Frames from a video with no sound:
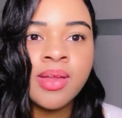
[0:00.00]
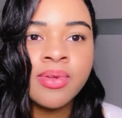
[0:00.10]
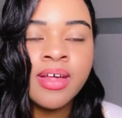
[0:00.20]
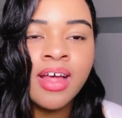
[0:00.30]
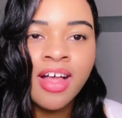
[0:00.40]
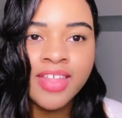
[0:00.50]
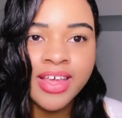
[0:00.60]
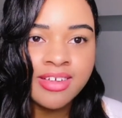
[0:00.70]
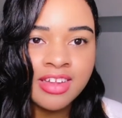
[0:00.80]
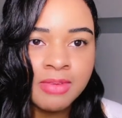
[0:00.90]
So
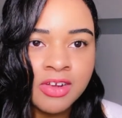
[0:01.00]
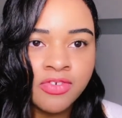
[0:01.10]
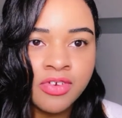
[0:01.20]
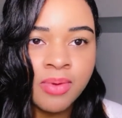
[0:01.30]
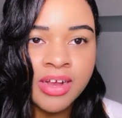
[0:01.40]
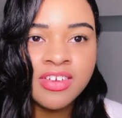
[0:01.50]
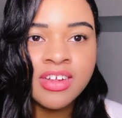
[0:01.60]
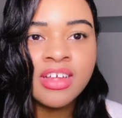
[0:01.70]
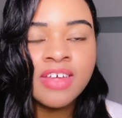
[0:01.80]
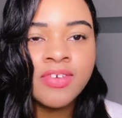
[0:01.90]
thank you so much for watching.